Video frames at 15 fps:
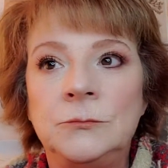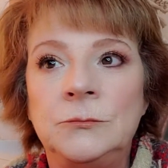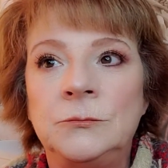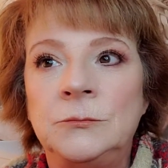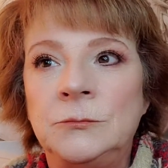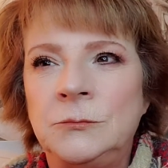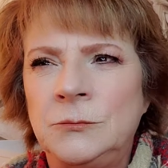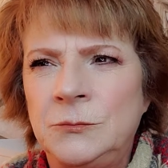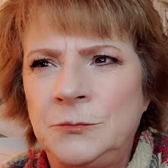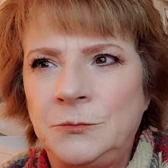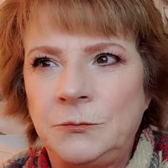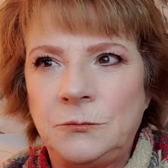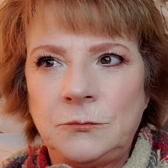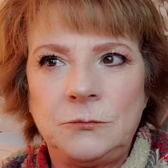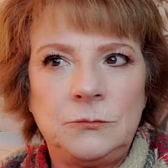
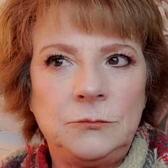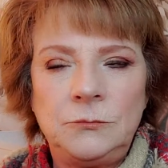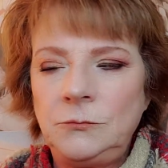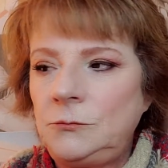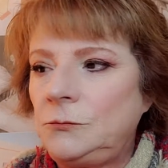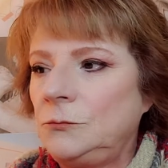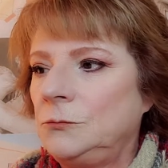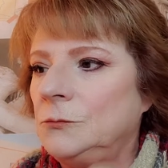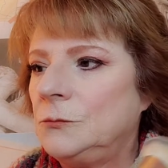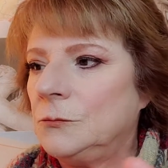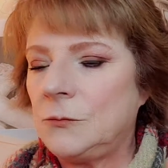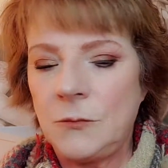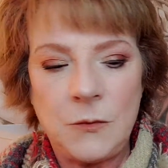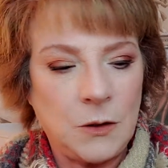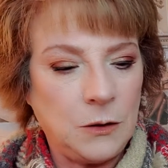
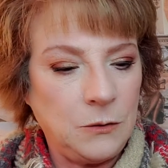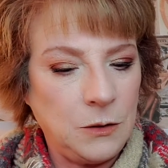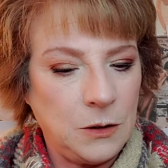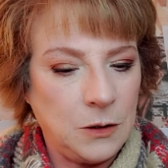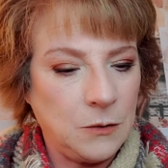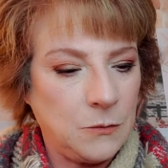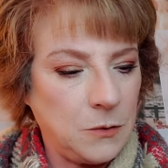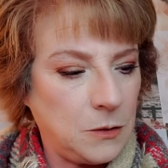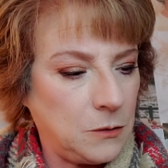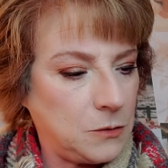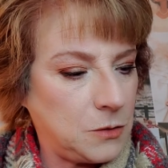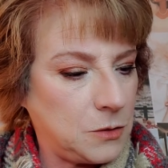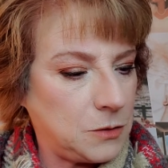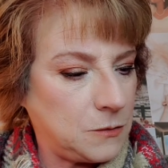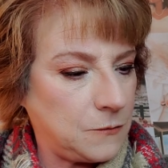Let's see, I'm gonna
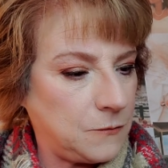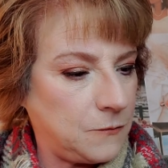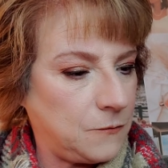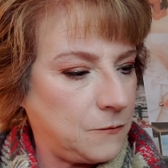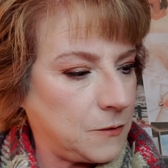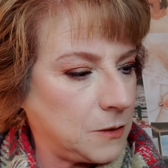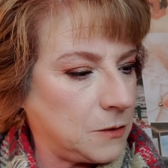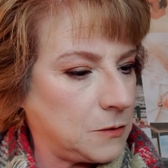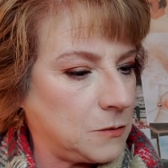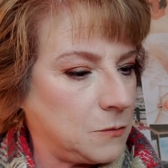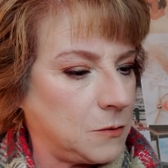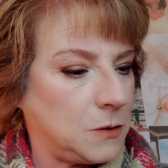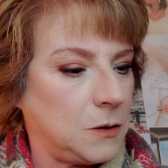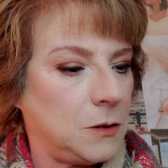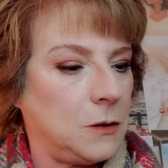just fit this one
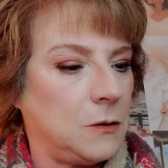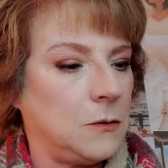here.